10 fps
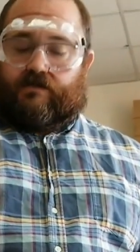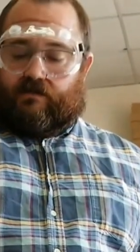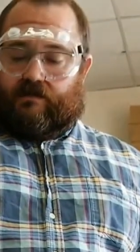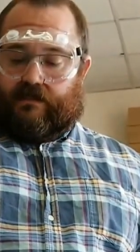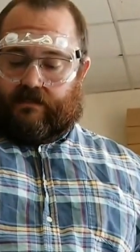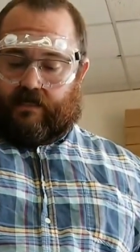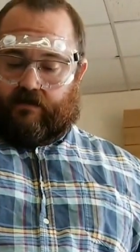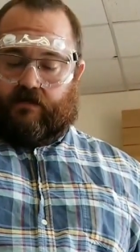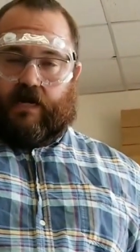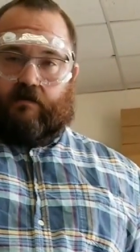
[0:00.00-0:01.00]
or
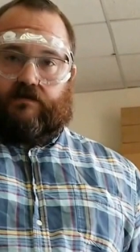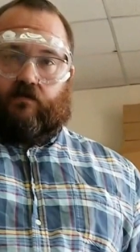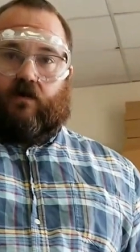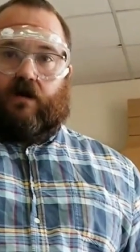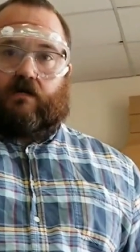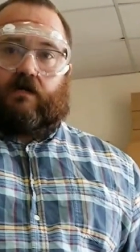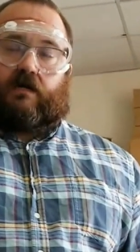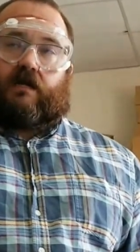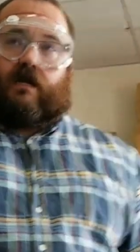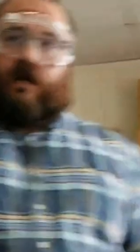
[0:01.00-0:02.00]
600 grams of water.
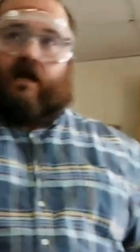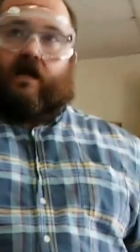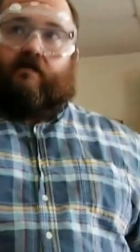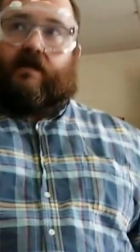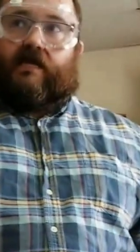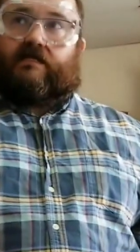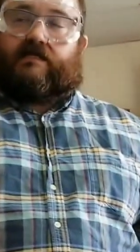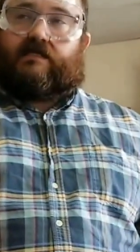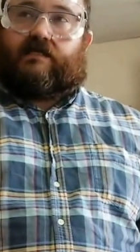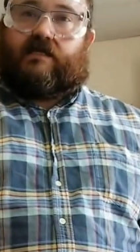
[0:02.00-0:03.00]
Um,
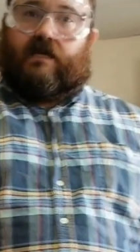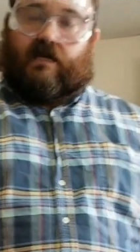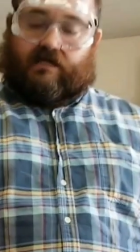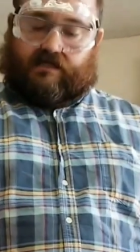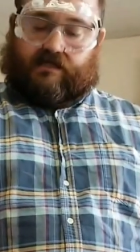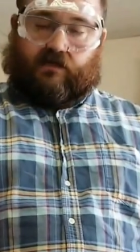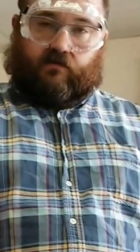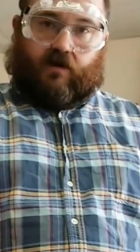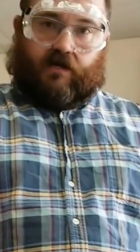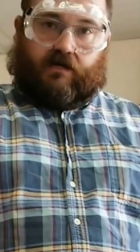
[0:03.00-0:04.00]
it's uh, distilled
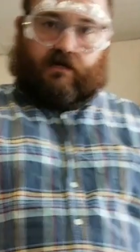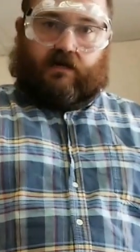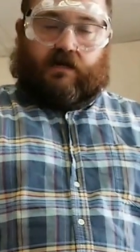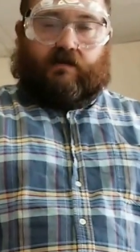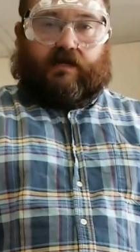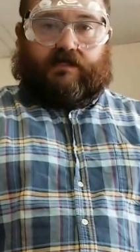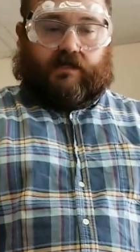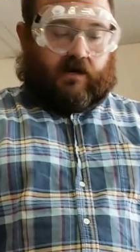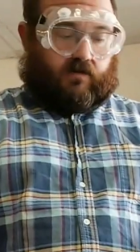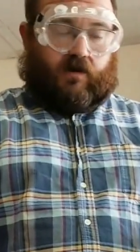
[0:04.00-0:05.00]
water because
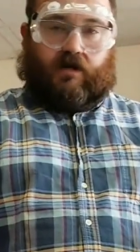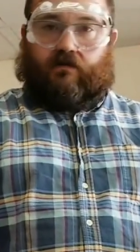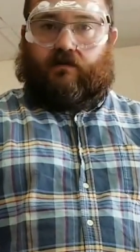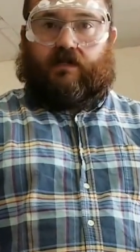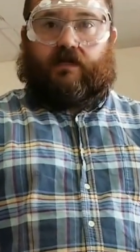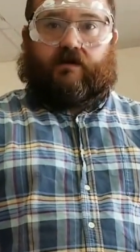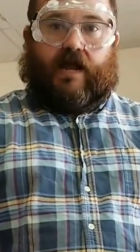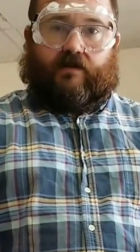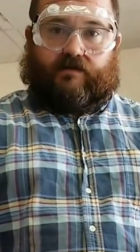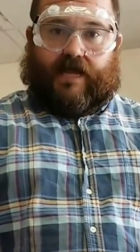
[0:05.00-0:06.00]
hard water will
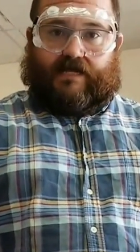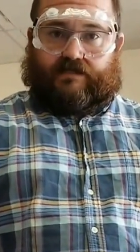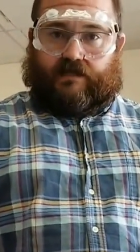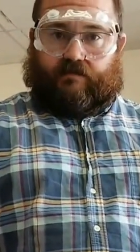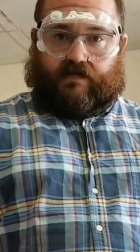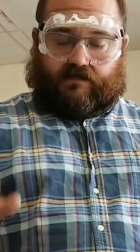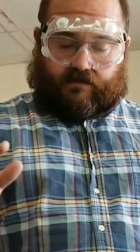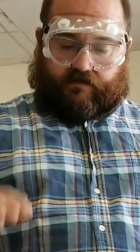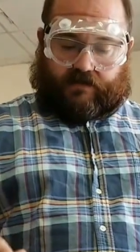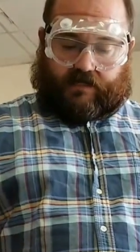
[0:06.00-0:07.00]
interact with acid and make the
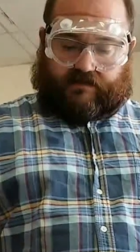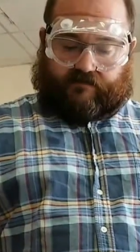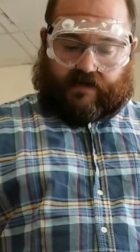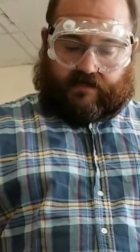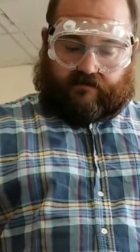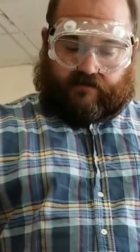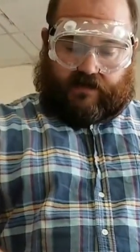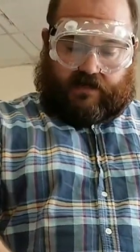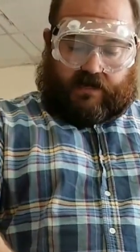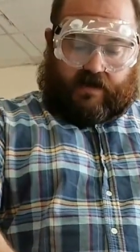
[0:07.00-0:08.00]
treatment less effective,
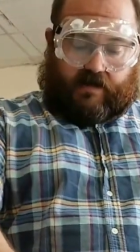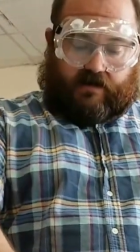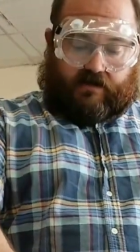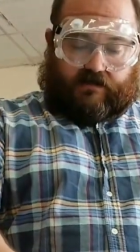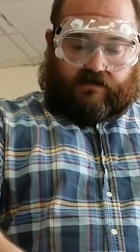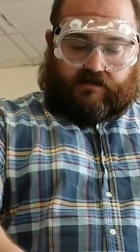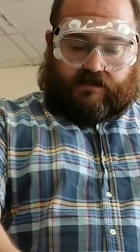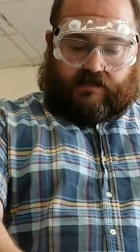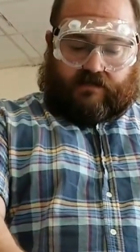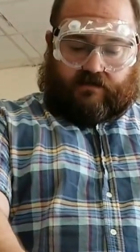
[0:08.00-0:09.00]
and then also
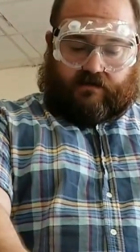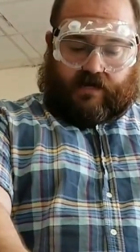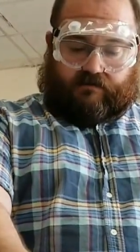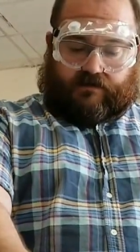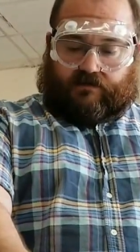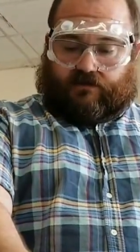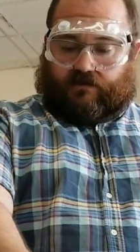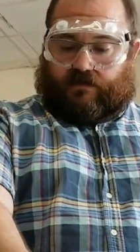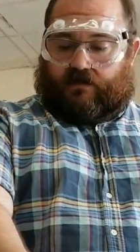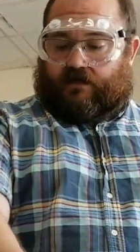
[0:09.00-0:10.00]
600 grams of
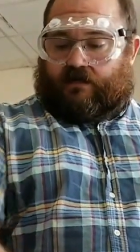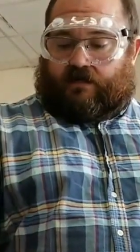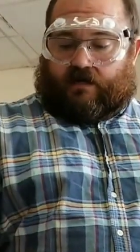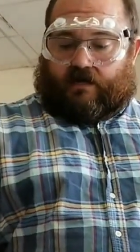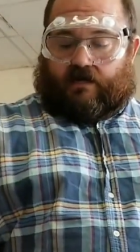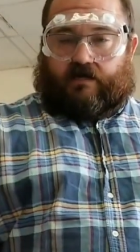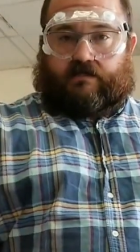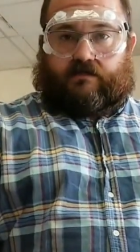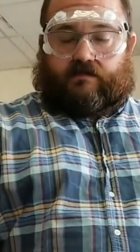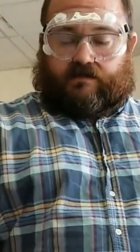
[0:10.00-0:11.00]
sugar. Uh,
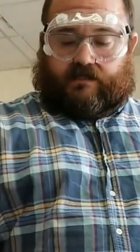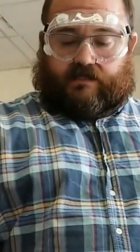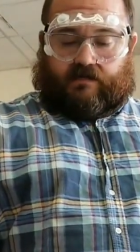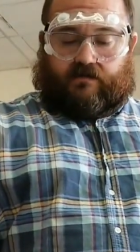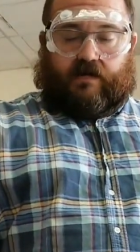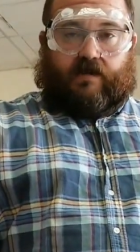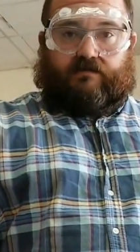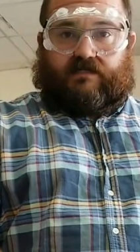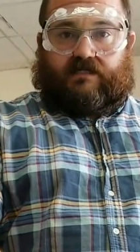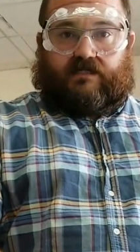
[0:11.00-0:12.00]
so 600 grams
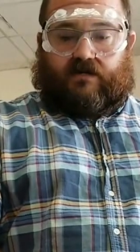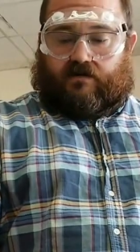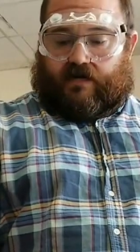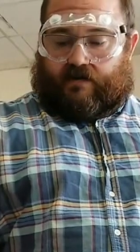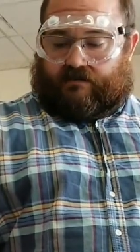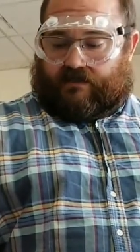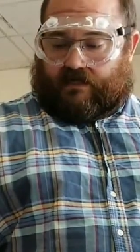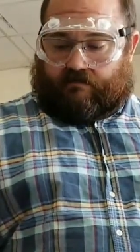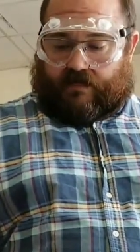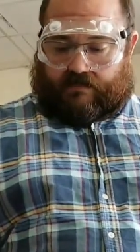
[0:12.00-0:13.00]
and 600 grams is going
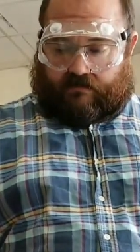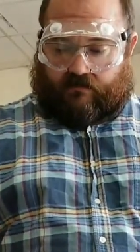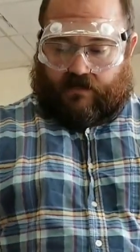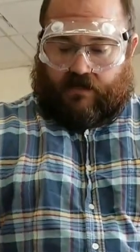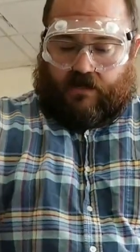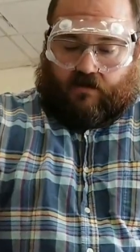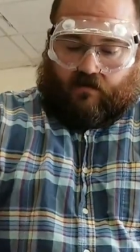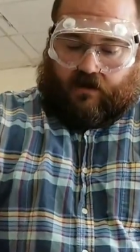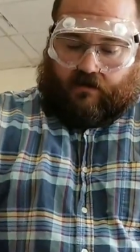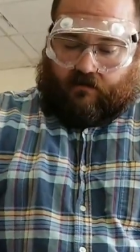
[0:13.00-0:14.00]
to make some
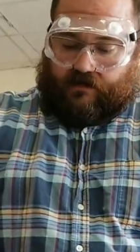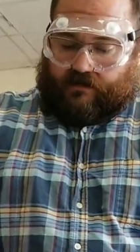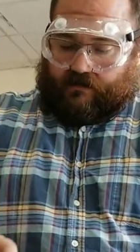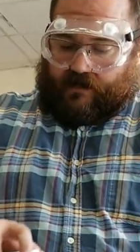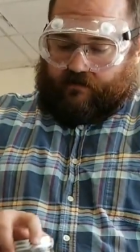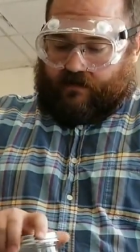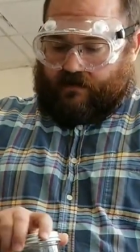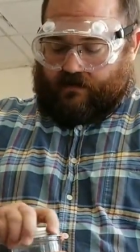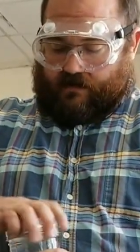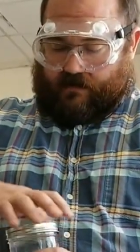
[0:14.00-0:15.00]
one-to-one -one syrup.
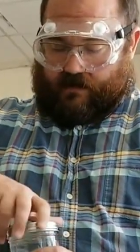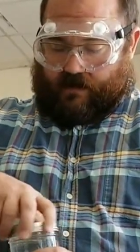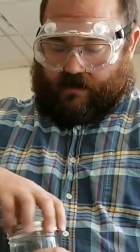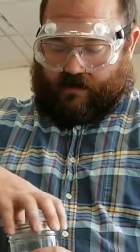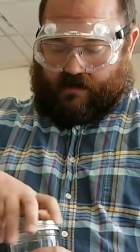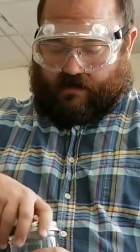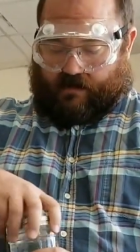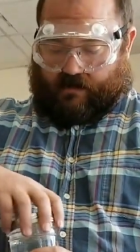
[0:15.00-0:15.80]
Uh,